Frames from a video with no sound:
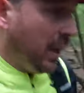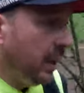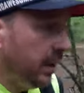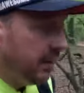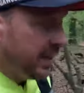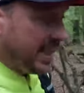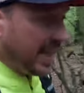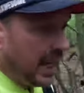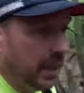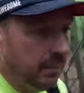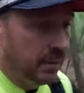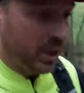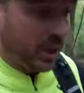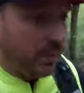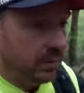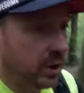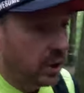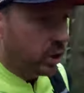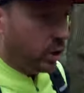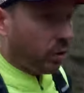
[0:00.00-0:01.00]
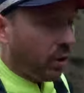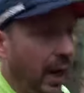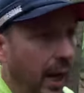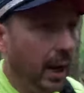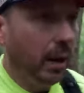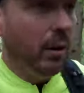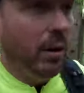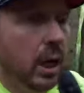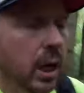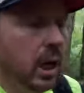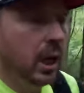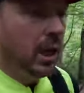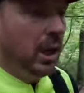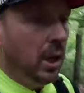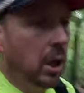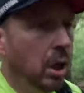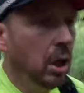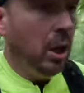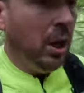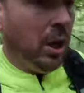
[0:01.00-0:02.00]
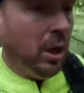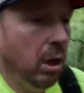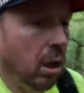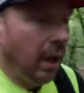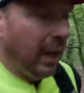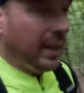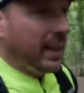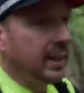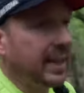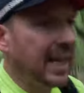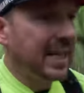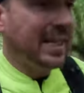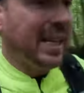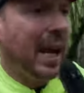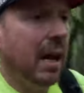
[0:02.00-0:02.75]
there is elements of this trail like that does